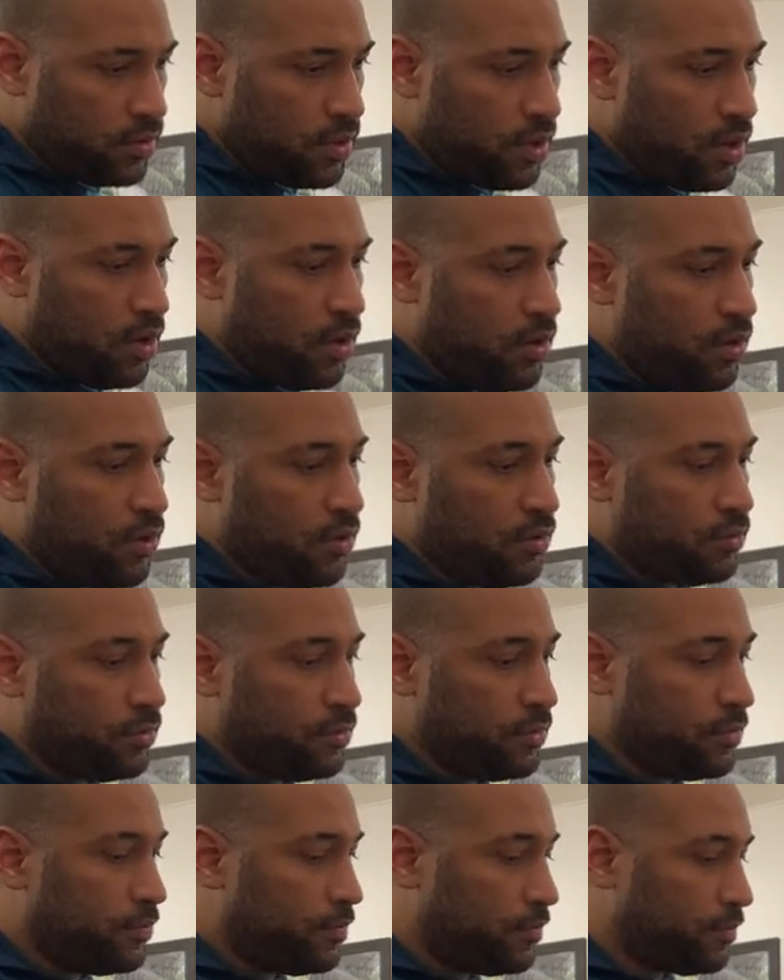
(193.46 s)
Uh-oh.
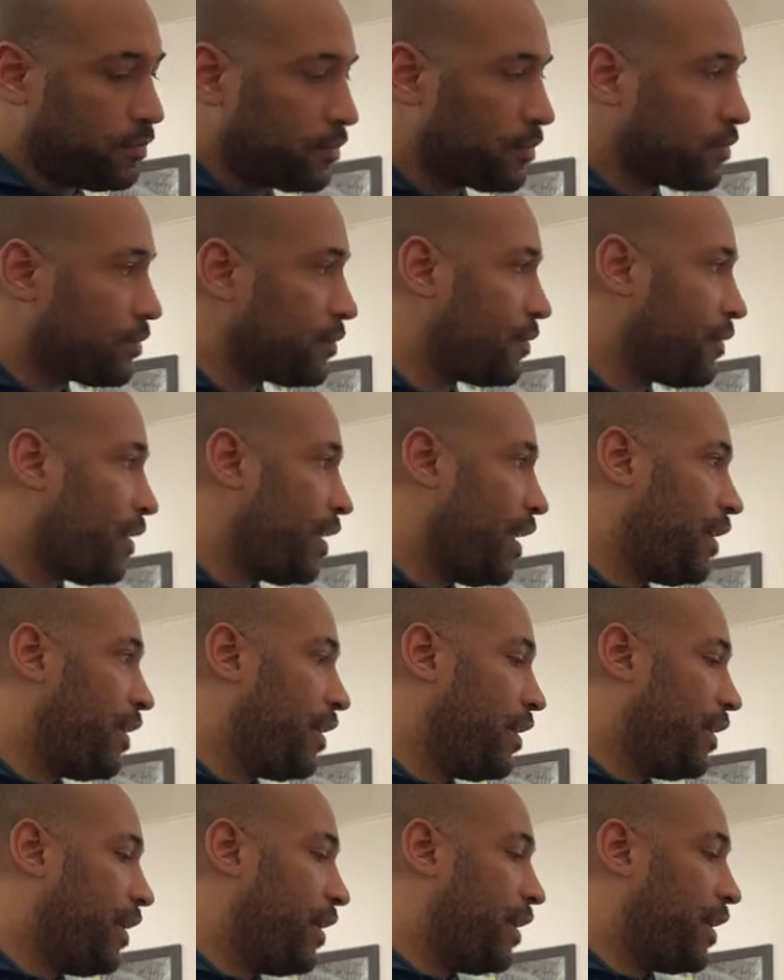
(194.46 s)

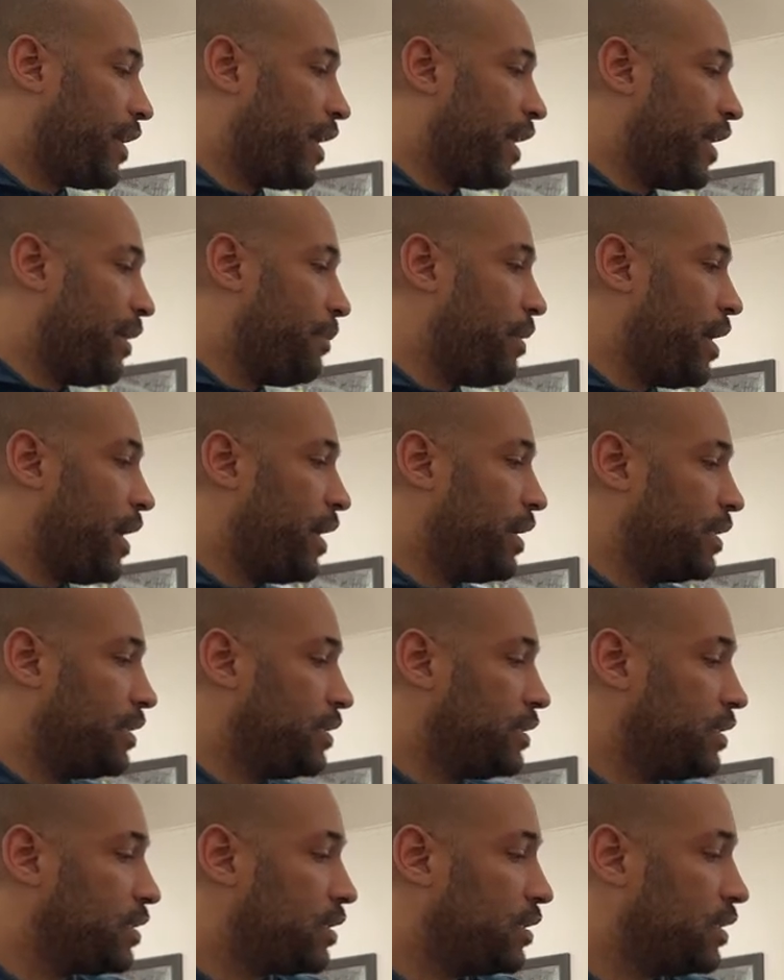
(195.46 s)
Uh, I gotta buy
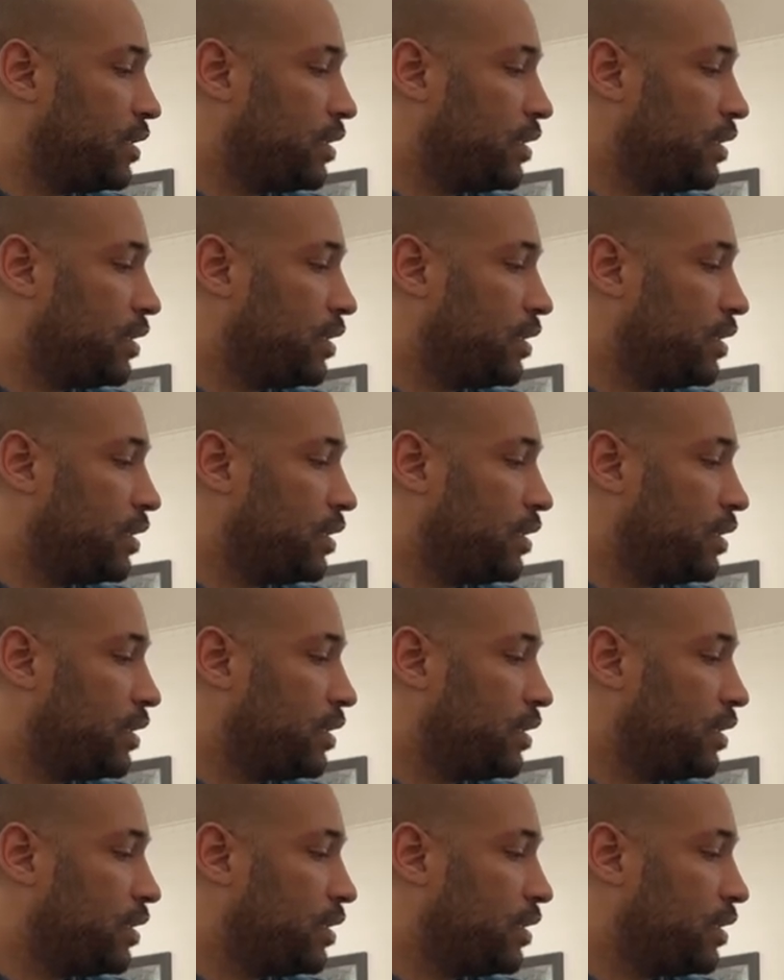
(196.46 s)
his.